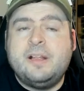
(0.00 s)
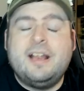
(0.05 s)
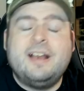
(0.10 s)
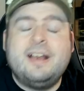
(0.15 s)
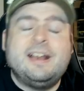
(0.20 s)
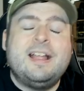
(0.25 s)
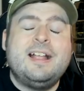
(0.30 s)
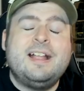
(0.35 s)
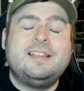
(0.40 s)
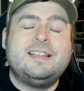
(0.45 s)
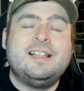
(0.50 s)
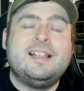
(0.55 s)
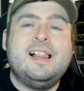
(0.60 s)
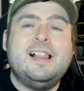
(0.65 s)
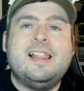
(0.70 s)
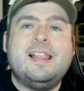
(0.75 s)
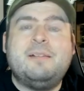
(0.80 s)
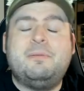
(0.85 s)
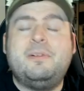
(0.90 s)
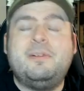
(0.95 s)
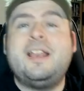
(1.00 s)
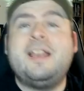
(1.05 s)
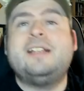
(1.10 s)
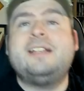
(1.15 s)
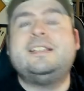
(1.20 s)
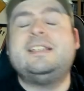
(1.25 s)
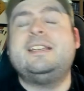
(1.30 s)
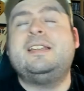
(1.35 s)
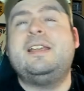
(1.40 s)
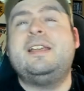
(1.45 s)
And I had, when I
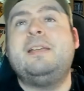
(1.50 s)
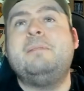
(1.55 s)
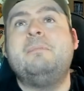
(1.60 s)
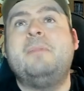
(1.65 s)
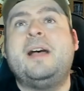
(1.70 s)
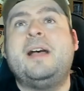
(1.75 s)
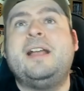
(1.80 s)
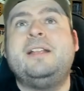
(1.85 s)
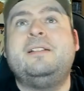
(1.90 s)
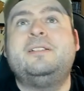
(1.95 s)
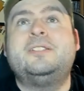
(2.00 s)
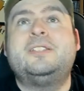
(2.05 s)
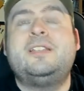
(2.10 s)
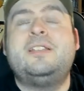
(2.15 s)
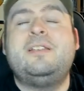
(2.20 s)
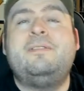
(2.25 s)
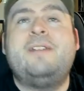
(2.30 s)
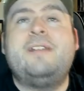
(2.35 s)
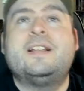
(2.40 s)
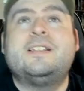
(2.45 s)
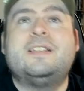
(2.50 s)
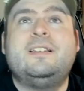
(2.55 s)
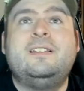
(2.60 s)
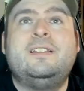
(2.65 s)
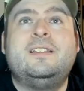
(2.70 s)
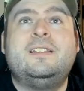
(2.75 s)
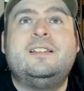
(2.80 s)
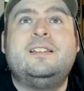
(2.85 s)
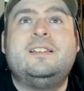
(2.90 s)
did um, my 2000